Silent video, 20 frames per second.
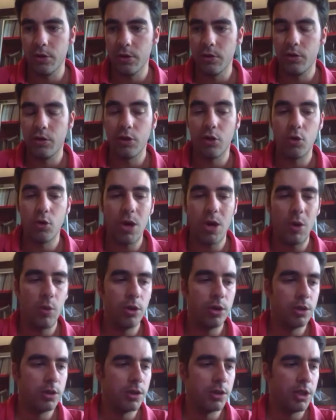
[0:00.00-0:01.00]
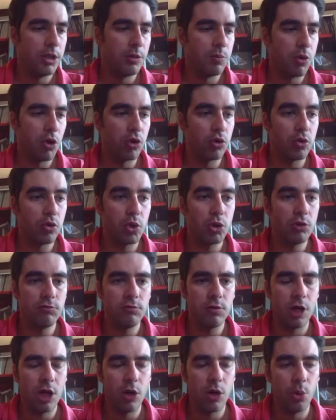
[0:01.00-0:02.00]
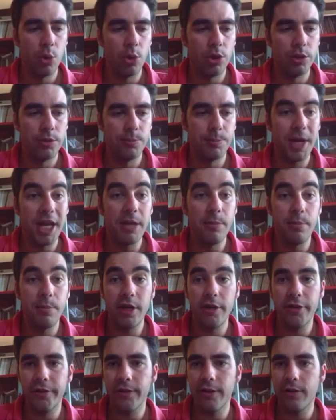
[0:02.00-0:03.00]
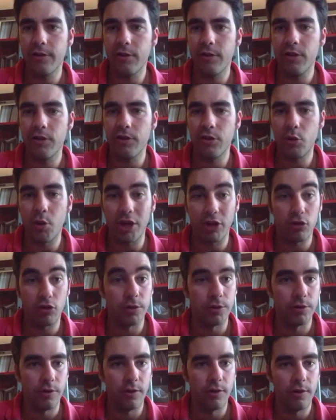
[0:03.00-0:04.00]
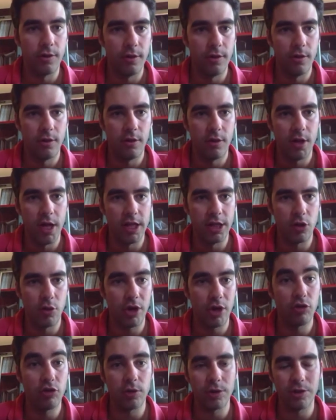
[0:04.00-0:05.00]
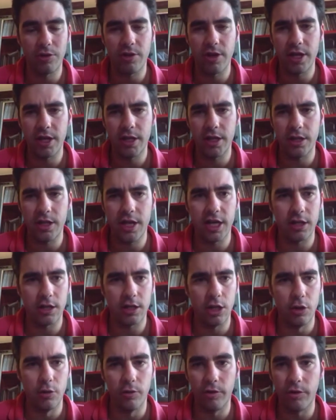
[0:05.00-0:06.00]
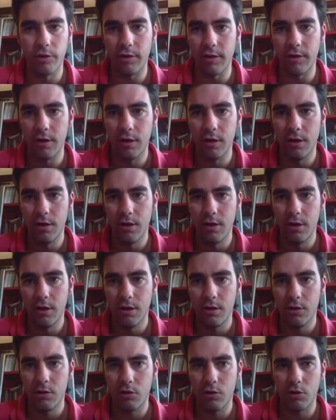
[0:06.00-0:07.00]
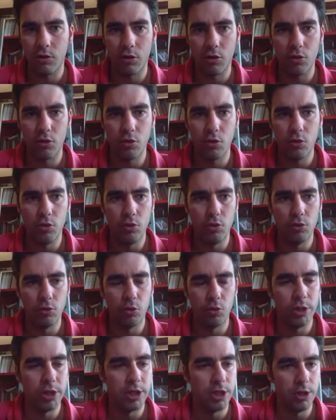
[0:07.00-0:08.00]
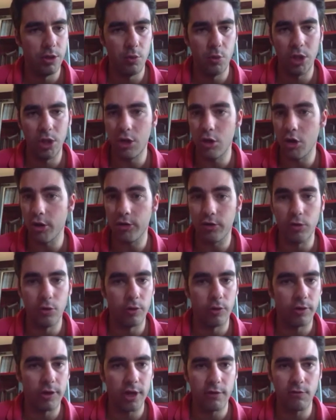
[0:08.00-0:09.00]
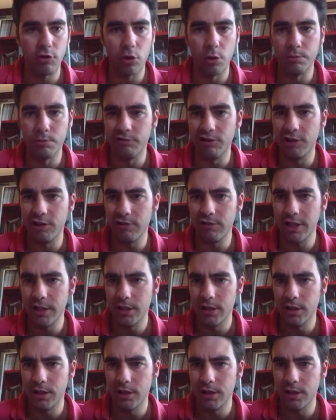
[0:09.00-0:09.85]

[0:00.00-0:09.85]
So in Portugal, our main business is the restaurants, and the restaurants they are closed. So we lost those sales completely,